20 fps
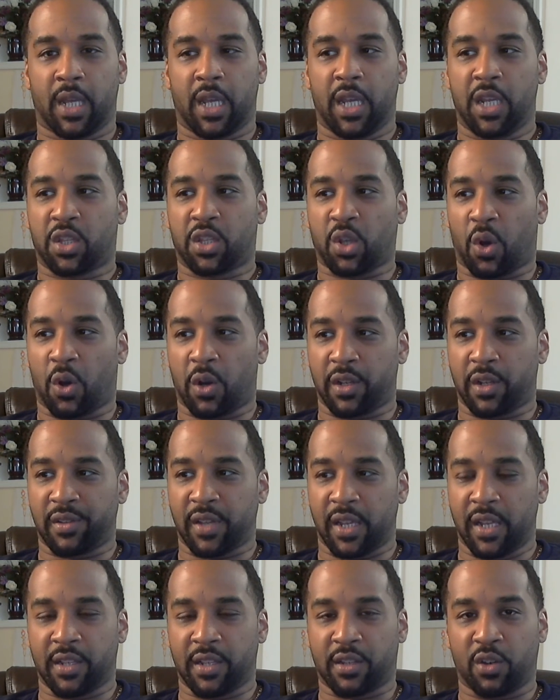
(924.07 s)
He taught
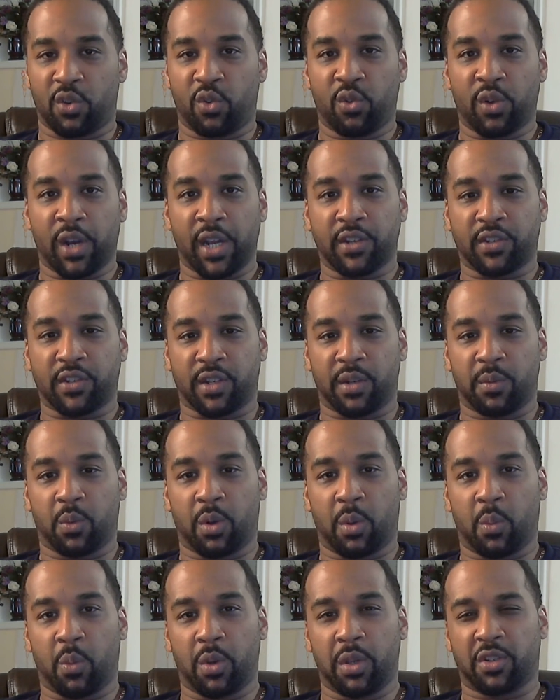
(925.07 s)
us integration
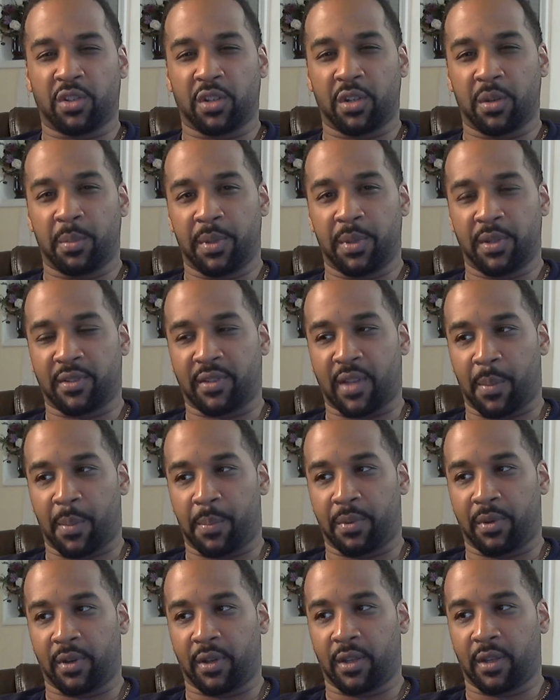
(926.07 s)
when we should have been
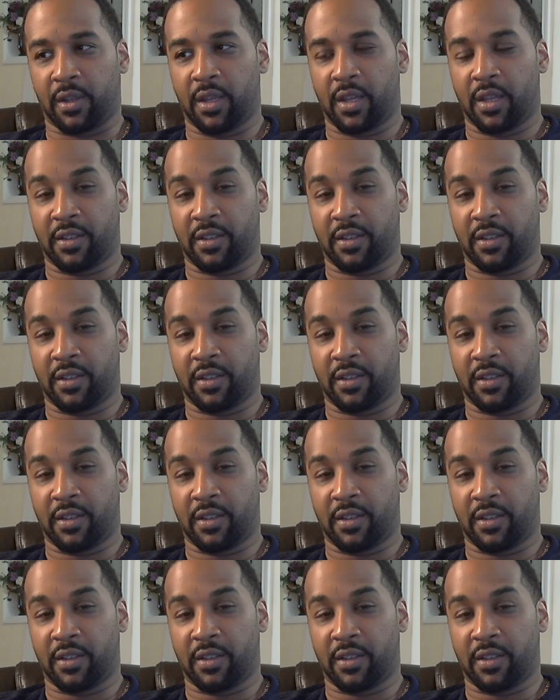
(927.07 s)
seeking